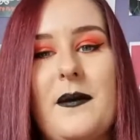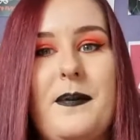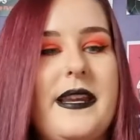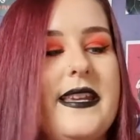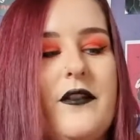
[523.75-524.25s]
to
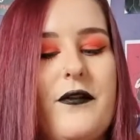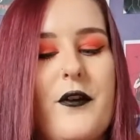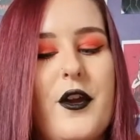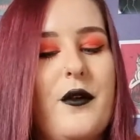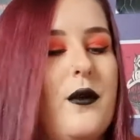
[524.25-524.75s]
bleed
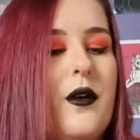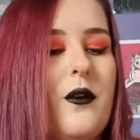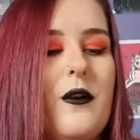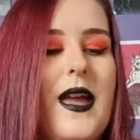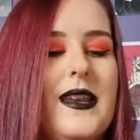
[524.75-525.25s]
through
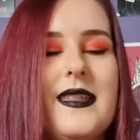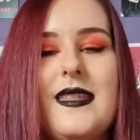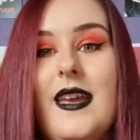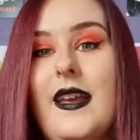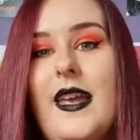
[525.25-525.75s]
or anything.